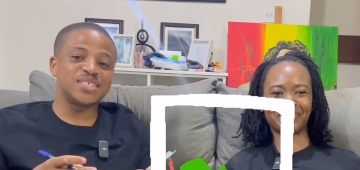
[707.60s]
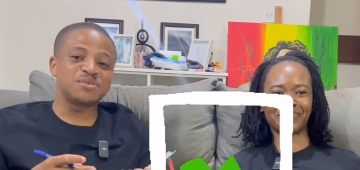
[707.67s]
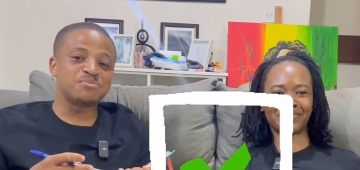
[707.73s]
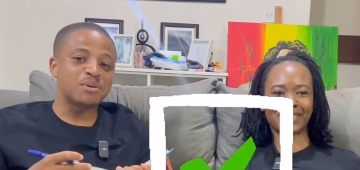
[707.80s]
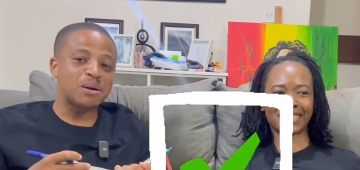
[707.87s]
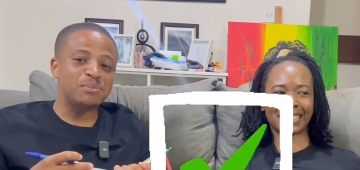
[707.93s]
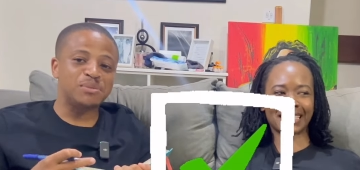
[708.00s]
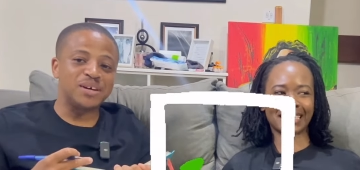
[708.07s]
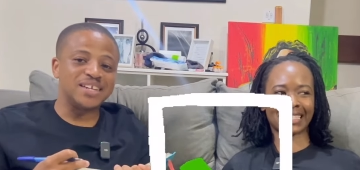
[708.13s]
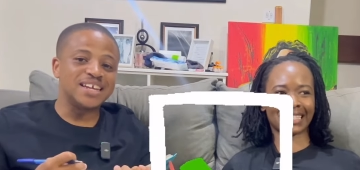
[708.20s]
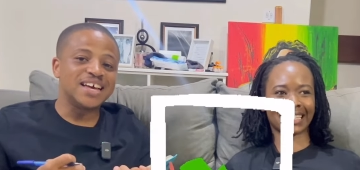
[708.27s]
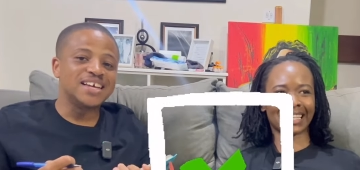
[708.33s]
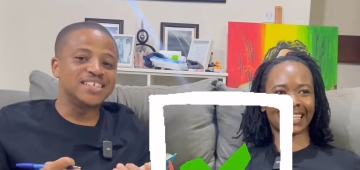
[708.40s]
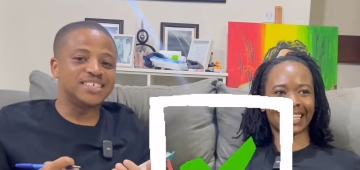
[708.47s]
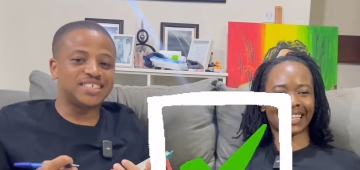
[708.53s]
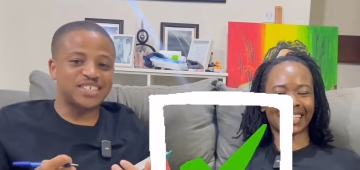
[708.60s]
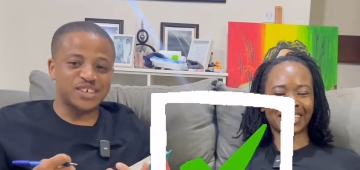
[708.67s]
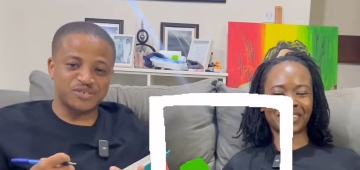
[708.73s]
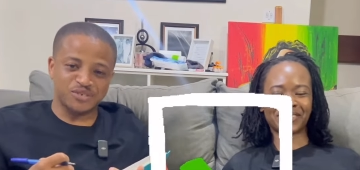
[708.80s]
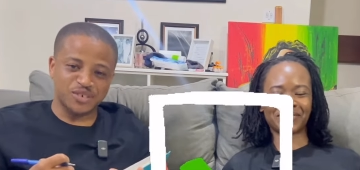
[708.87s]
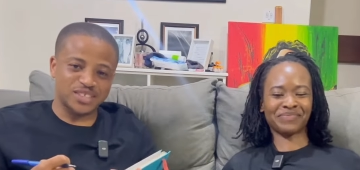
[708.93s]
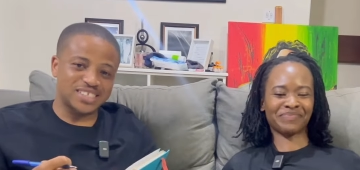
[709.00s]
Speaker 1: Zimbabwean
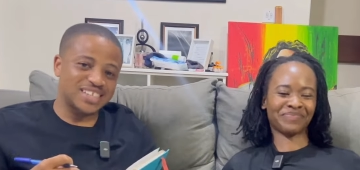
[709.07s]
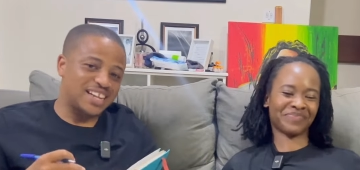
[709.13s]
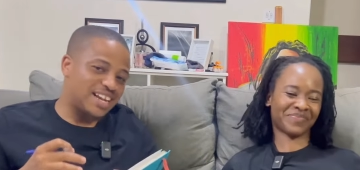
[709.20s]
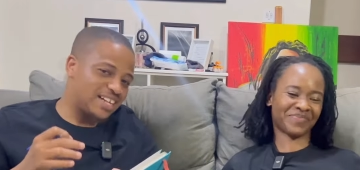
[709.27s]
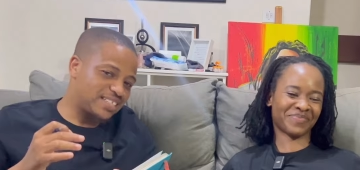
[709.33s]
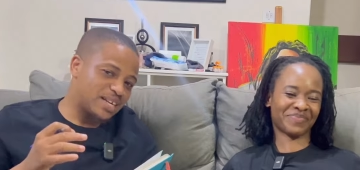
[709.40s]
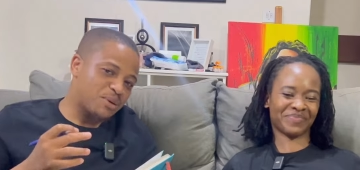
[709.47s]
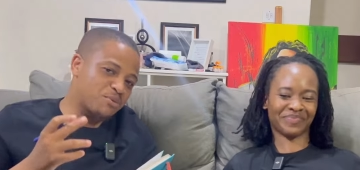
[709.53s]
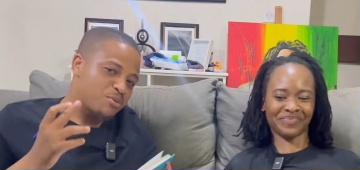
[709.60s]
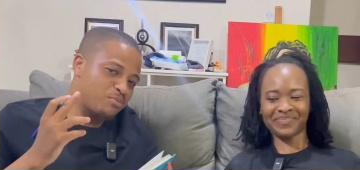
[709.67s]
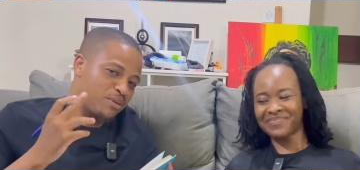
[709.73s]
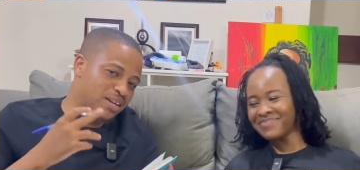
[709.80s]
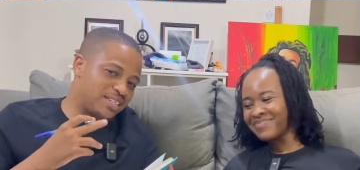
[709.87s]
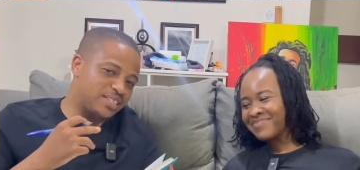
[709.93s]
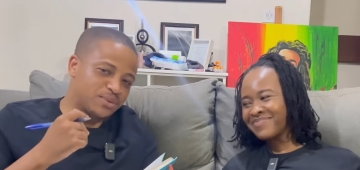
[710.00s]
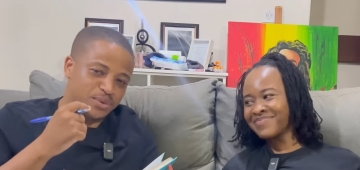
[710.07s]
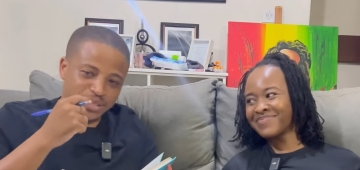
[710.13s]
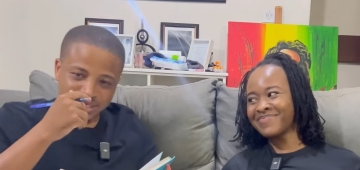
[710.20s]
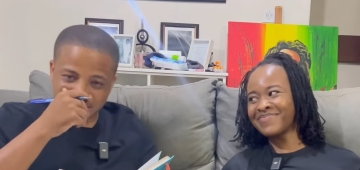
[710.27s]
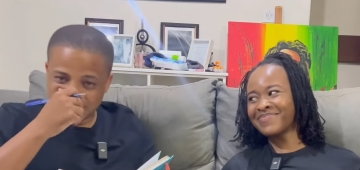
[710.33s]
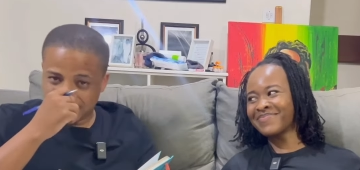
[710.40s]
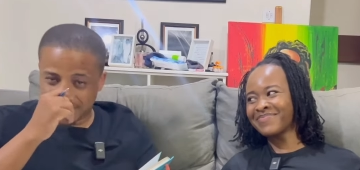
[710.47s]
chevrons. The last time we played the
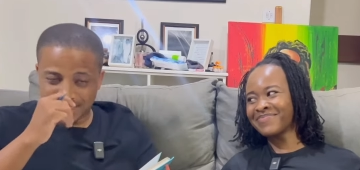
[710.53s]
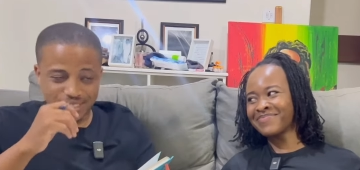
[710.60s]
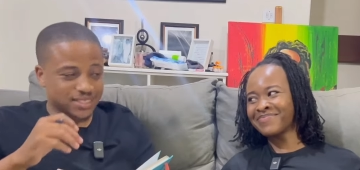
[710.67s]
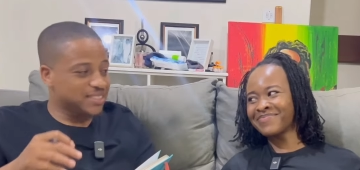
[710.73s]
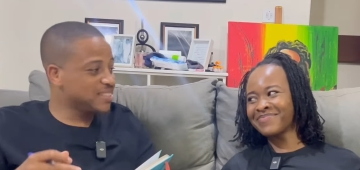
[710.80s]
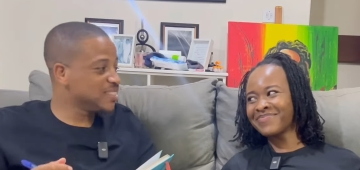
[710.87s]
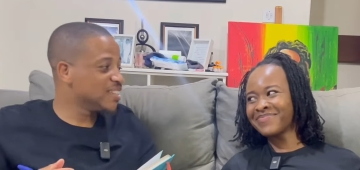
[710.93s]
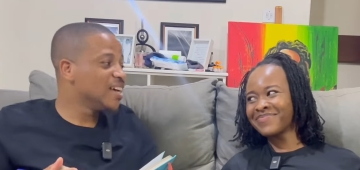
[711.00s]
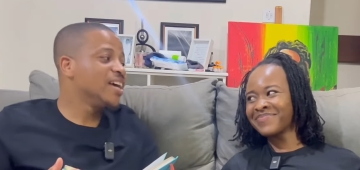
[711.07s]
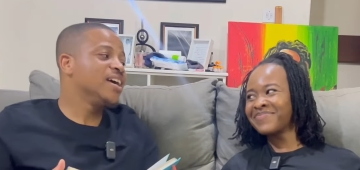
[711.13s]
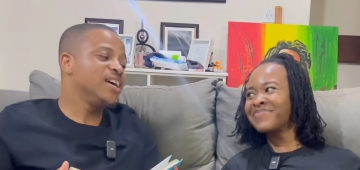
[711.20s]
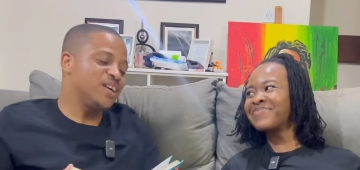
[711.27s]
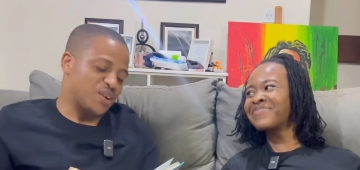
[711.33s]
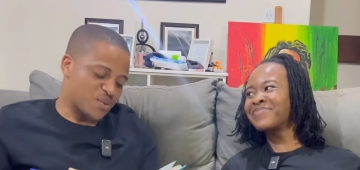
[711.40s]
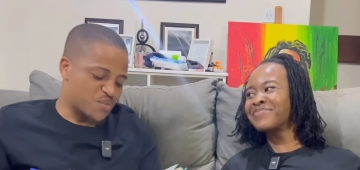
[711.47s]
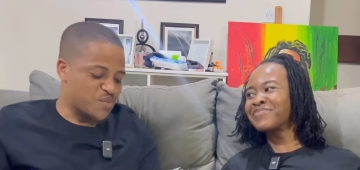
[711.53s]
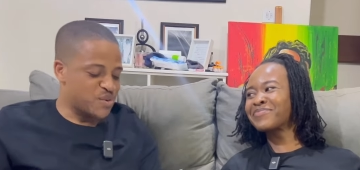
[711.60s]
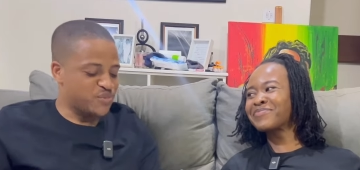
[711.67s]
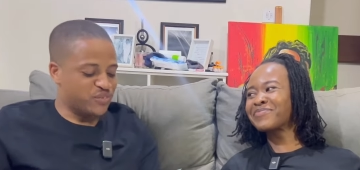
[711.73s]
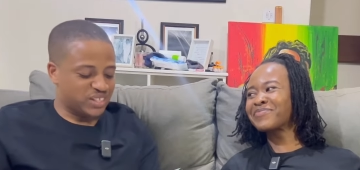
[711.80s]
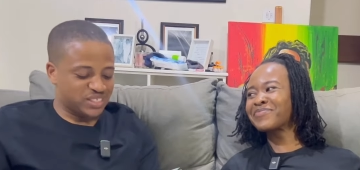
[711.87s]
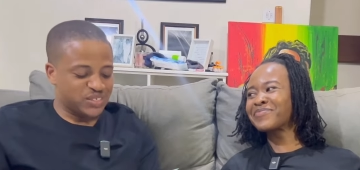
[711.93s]
West Indies, we were
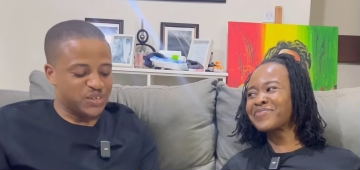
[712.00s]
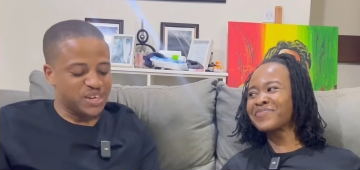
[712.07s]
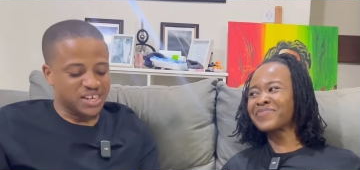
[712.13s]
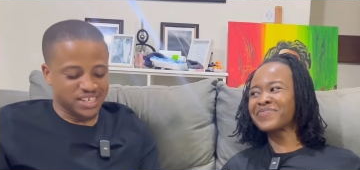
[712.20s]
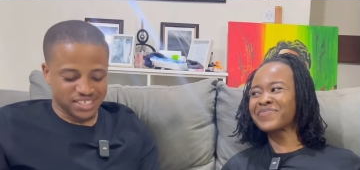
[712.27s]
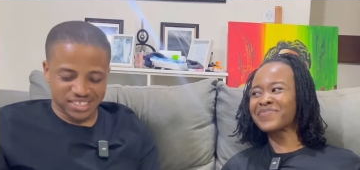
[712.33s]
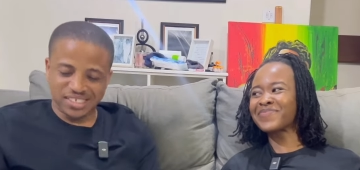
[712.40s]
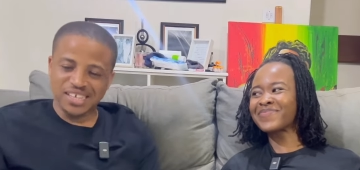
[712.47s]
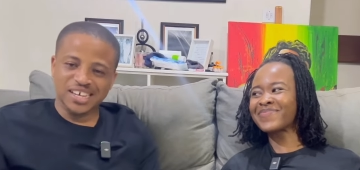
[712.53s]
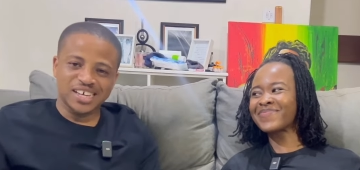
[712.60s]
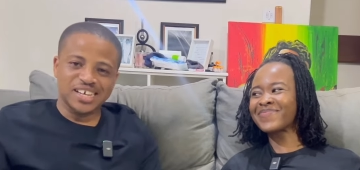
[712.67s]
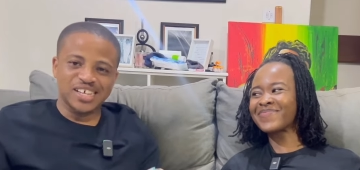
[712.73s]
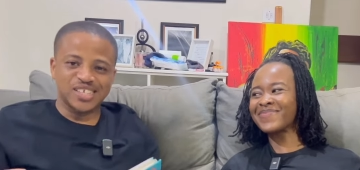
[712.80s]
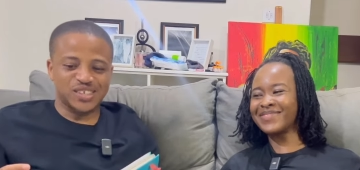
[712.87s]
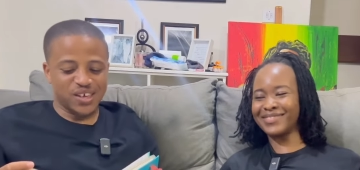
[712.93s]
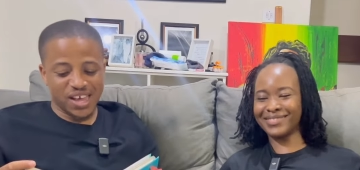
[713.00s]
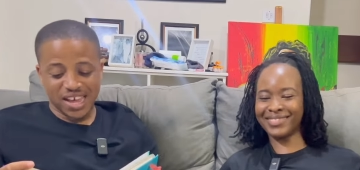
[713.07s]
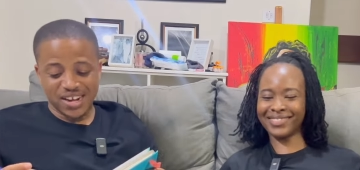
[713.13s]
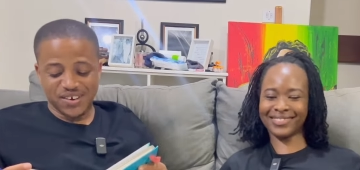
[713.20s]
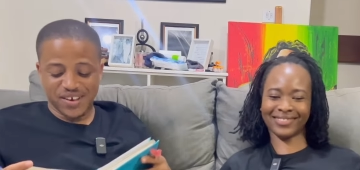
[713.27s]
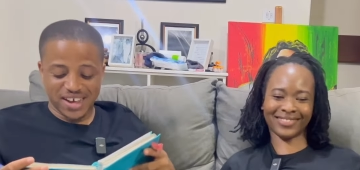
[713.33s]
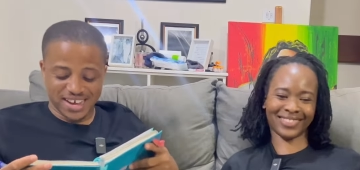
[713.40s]
victorious. So
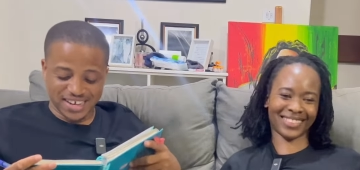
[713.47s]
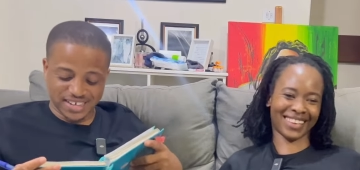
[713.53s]
anyway,